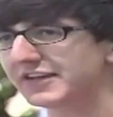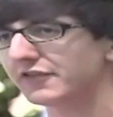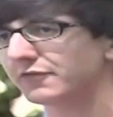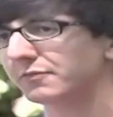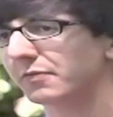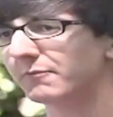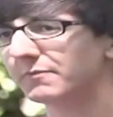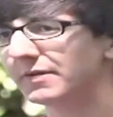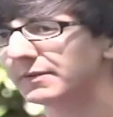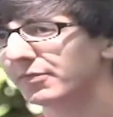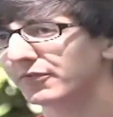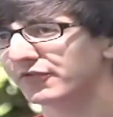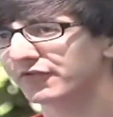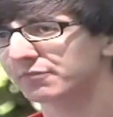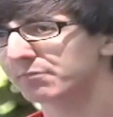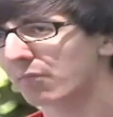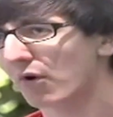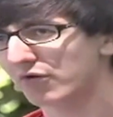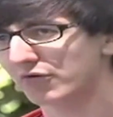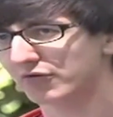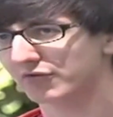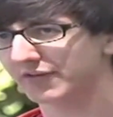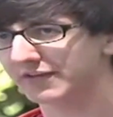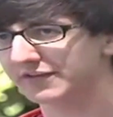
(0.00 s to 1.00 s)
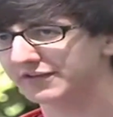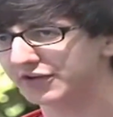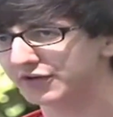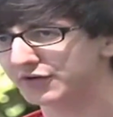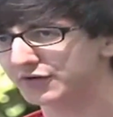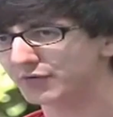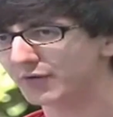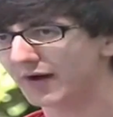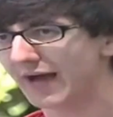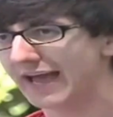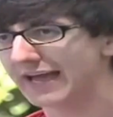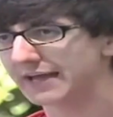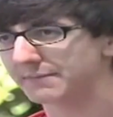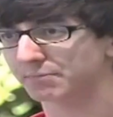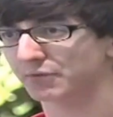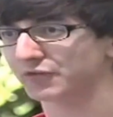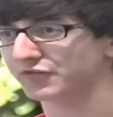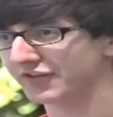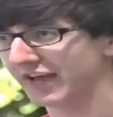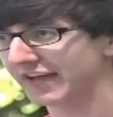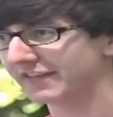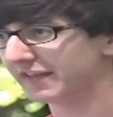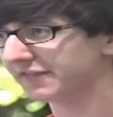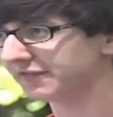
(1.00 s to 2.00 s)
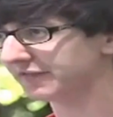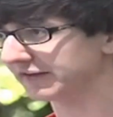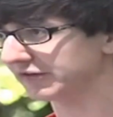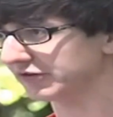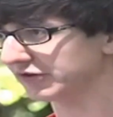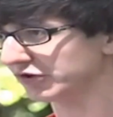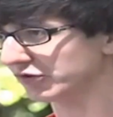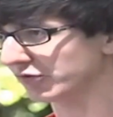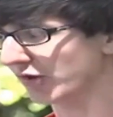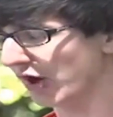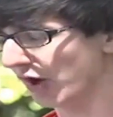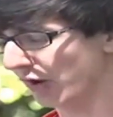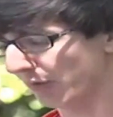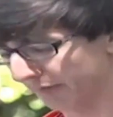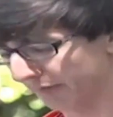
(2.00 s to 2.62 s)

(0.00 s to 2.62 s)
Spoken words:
from people smarter than you and pretend that they're your own.